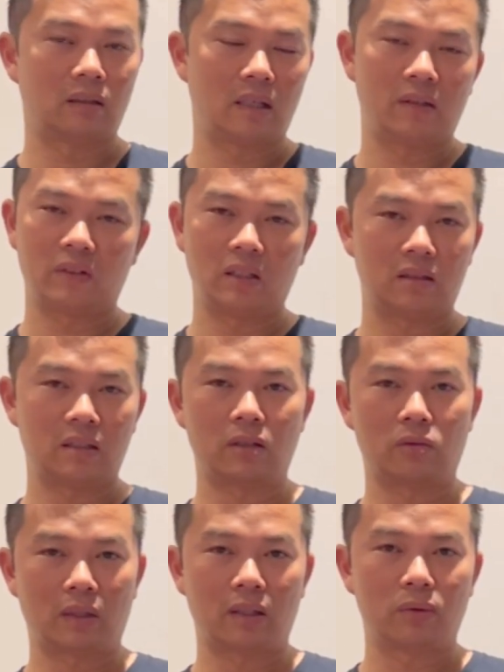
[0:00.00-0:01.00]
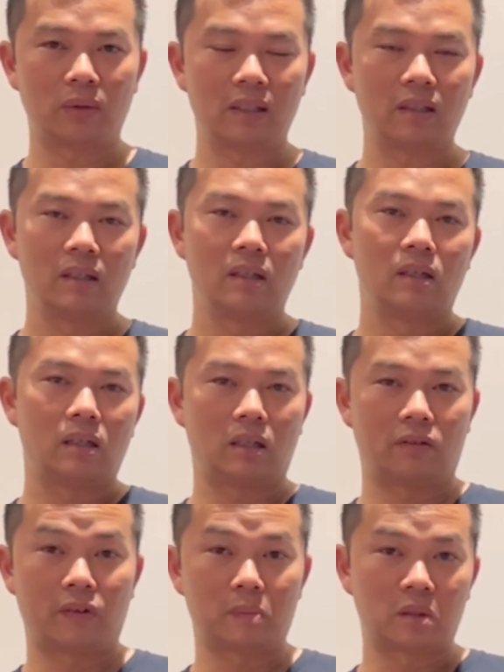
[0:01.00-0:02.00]
everything settled right away.
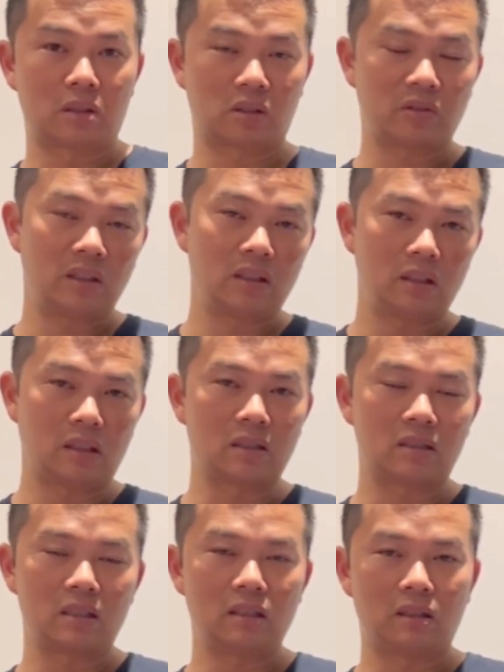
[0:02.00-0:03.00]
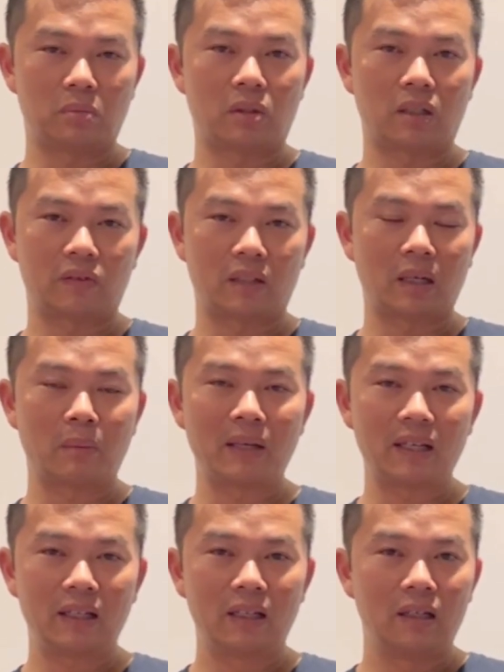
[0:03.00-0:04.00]
From the screen, you can see the profit that I
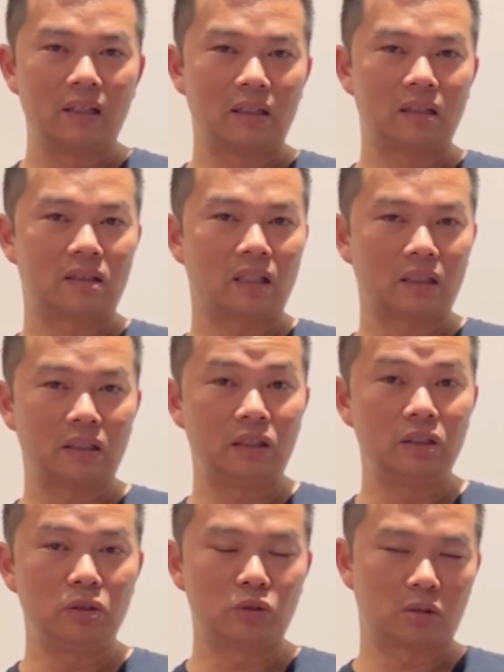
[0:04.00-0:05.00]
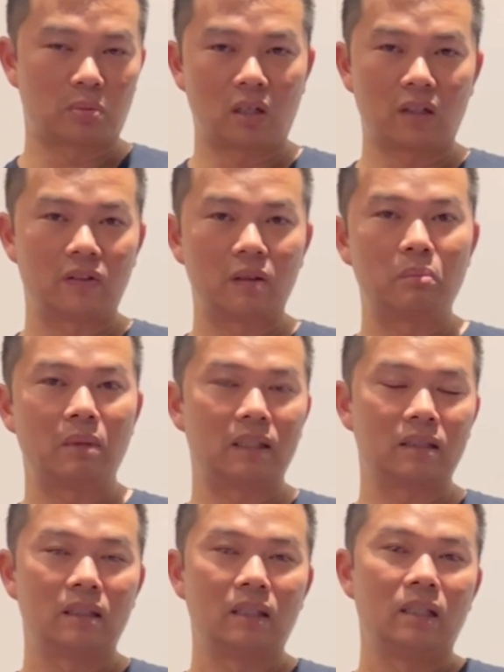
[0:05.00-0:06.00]
made. It's not a huge profit,
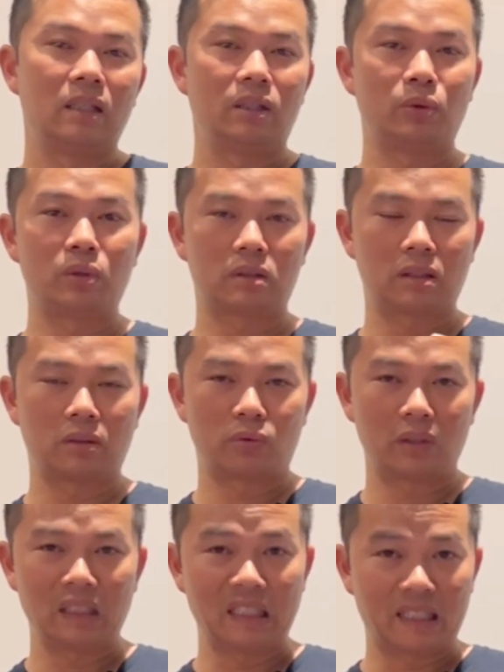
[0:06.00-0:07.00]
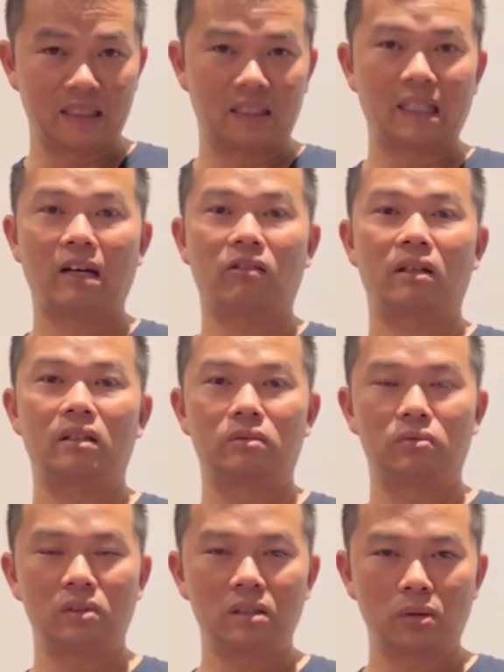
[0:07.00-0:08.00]
but it was in a really nice calculated
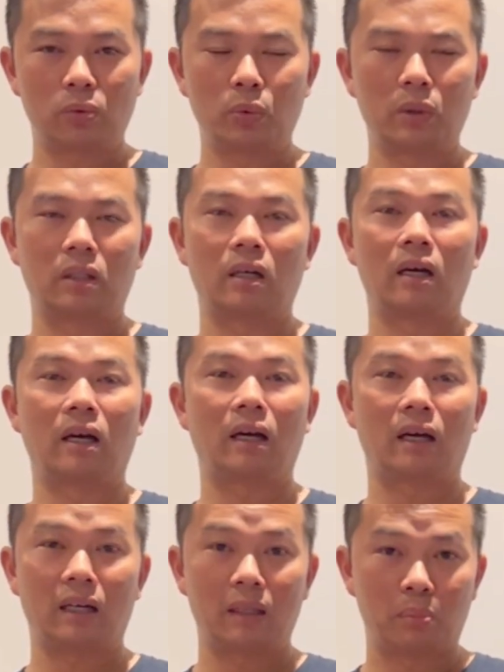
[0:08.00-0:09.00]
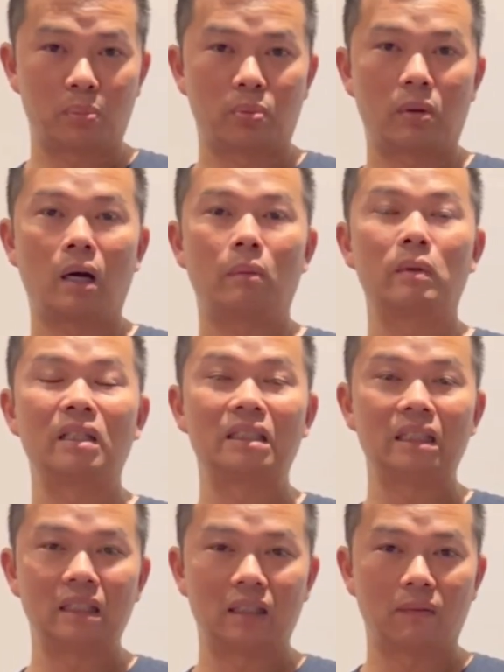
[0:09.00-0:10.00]
risk with a high
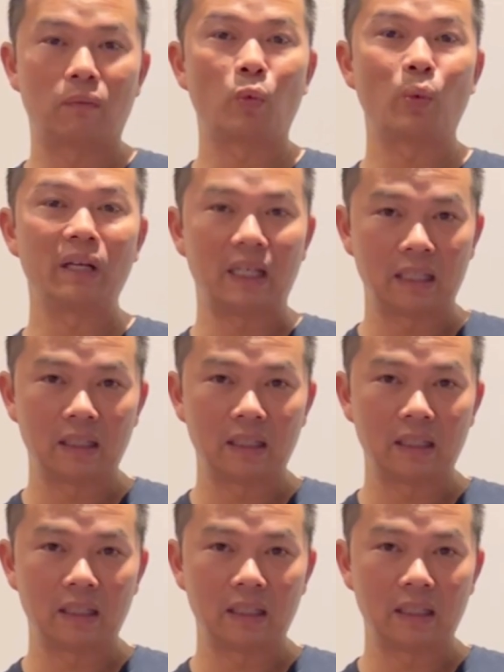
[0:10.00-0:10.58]
probability of winning.